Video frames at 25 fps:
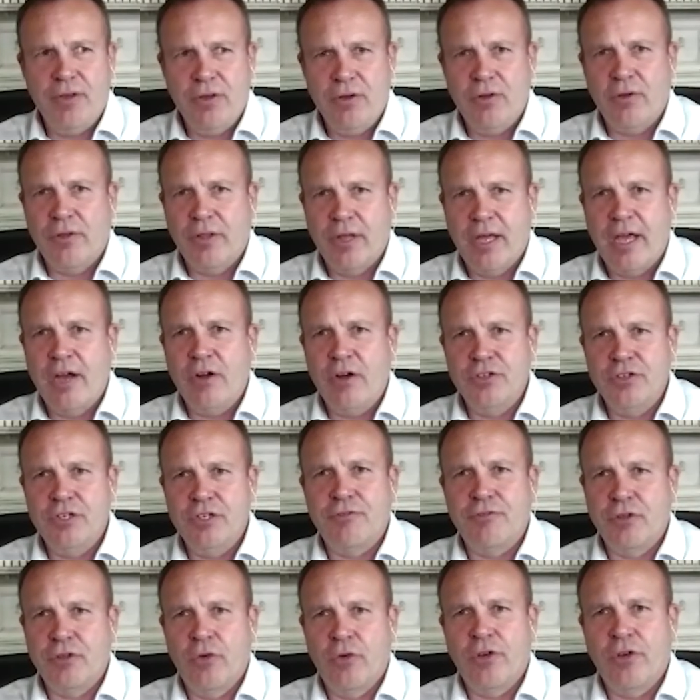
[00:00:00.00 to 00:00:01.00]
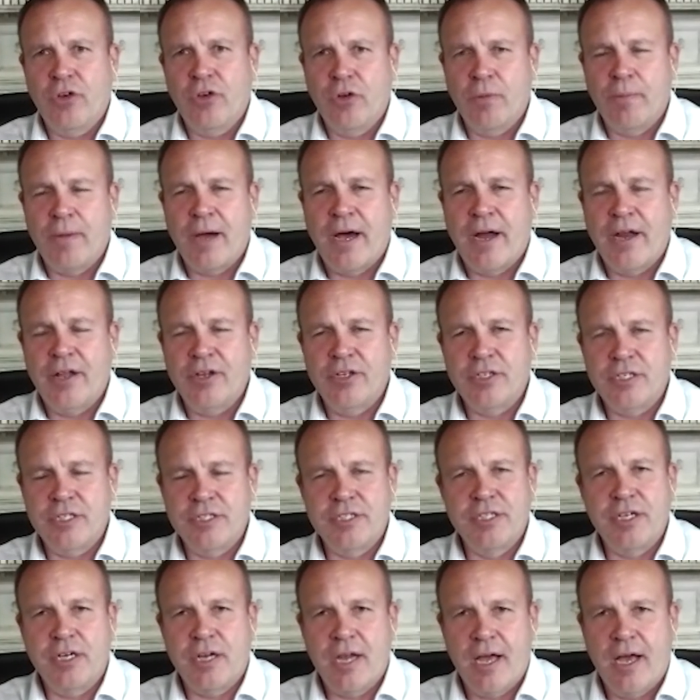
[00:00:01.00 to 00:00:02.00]
feel the energy flowing in your body.
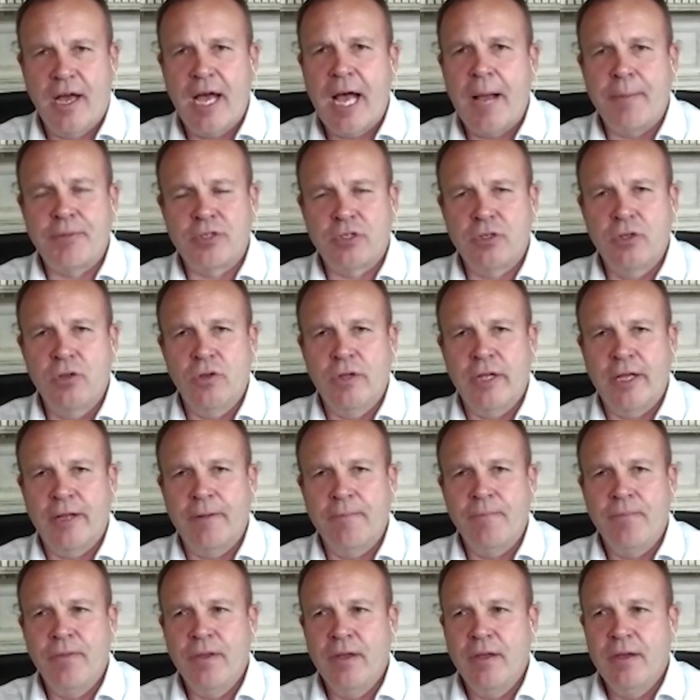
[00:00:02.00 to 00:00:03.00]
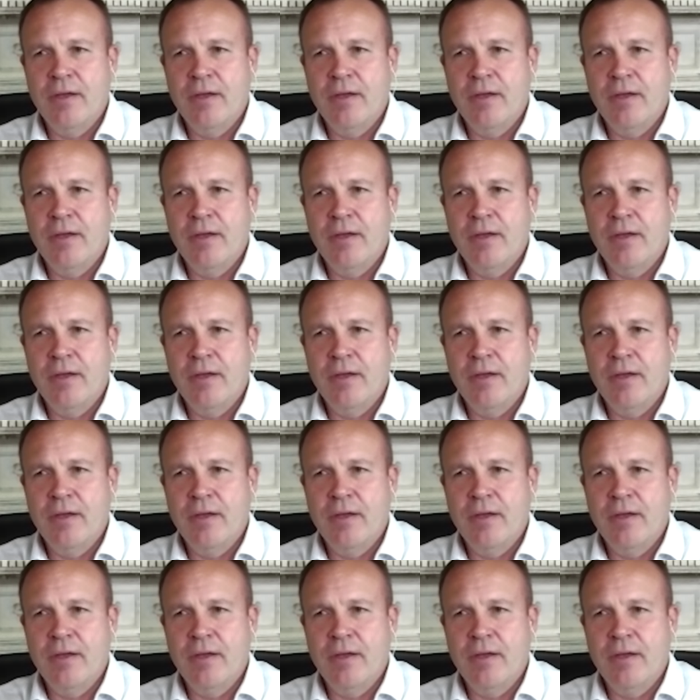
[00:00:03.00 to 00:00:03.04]
She's yeah, absolutely.